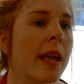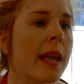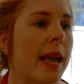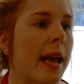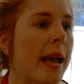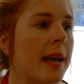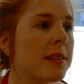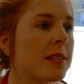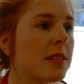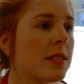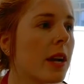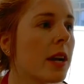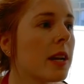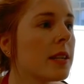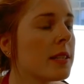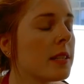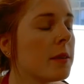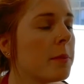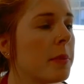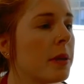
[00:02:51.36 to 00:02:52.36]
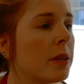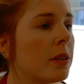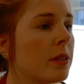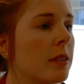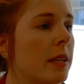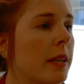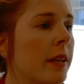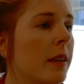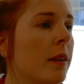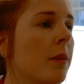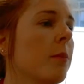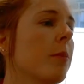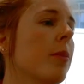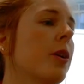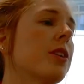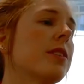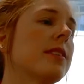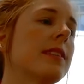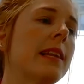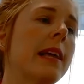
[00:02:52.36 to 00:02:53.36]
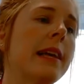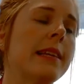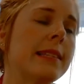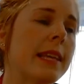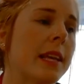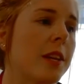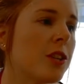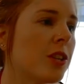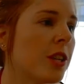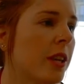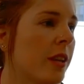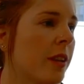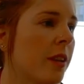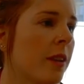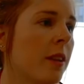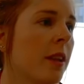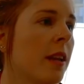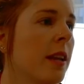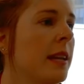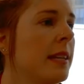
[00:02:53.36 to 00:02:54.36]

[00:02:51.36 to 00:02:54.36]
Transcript: has started building personalization